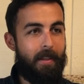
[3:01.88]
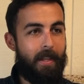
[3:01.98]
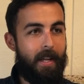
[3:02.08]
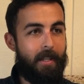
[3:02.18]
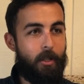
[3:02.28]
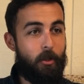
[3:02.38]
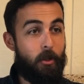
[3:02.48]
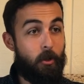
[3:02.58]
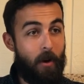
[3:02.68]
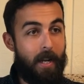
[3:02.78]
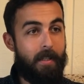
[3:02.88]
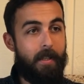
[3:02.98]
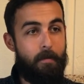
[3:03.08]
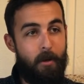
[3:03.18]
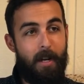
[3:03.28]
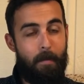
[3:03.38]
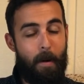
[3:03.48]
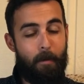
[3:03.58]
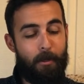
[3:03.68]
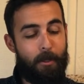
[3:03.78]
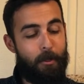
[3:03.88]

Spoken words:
that trains community members